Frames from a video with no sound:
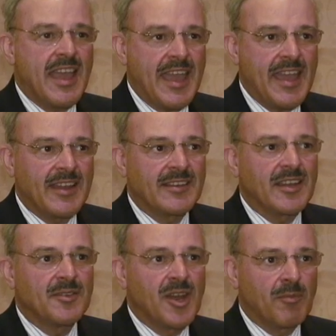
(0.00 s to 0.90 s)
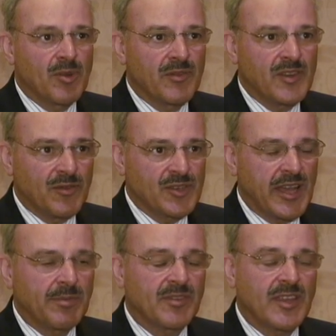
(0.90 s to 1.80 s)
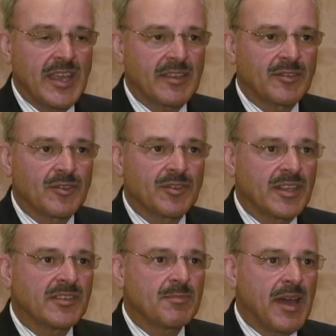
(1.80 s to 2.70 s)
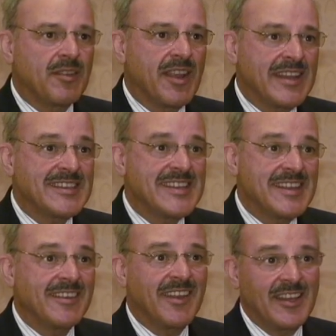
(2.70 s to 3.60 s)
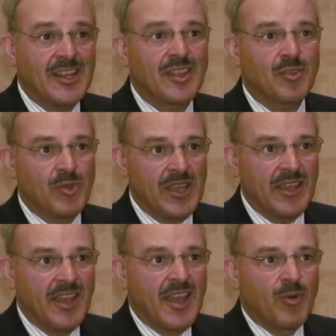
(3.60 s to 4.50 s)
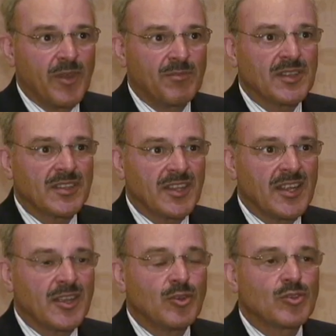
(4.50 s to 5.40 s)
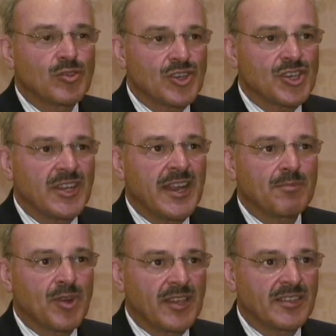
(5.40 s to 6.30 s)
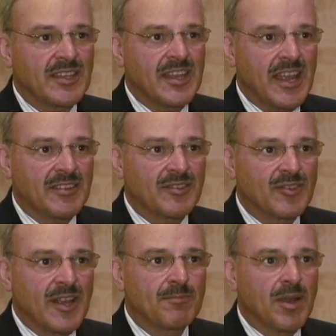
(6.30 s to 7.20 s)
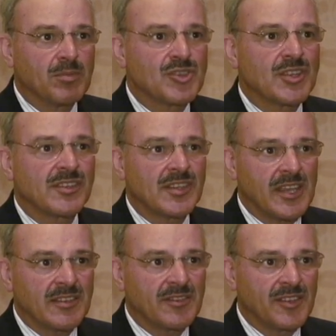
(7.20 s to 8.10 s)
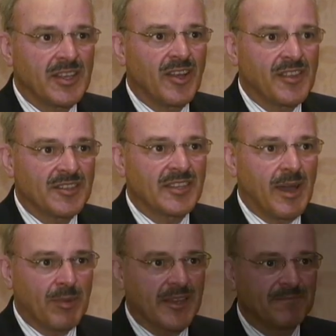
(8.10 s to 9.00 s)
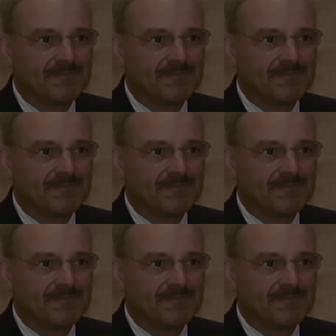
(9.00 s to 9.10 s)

and a number of different types of cancer. Since about 1993, we've been studying nutrition and prostate cancer and published extensively on this topic.